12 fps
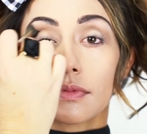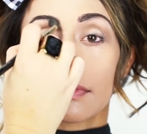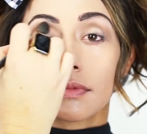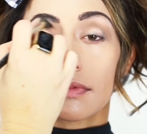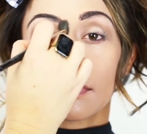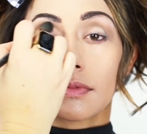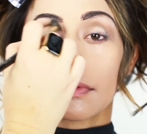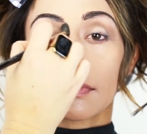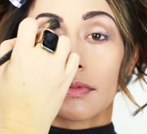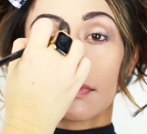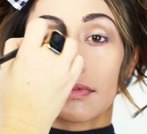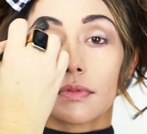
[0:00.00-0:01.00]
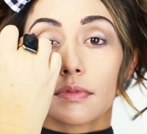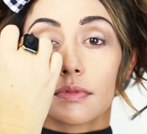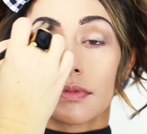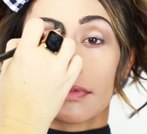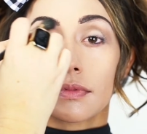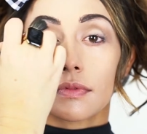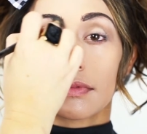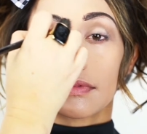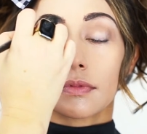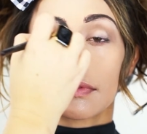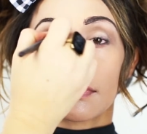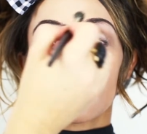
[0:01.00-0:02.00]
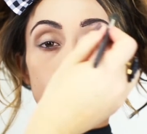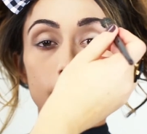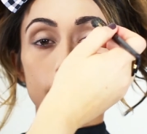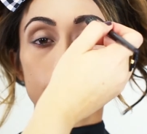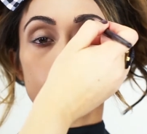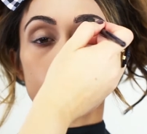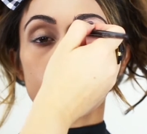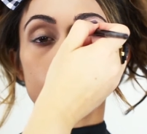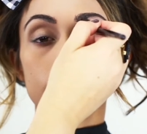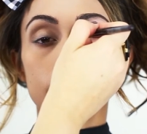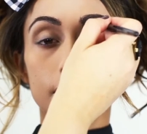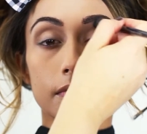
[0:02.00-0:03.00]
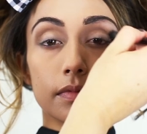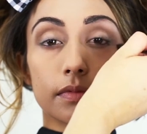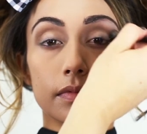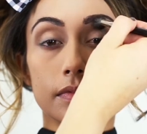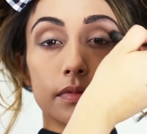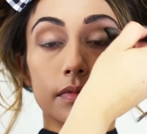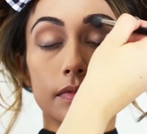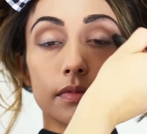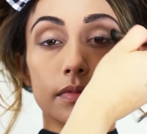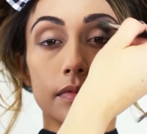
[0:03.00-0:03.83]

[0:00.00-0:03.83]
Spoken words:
You want to blend, but you don't need to blend too much.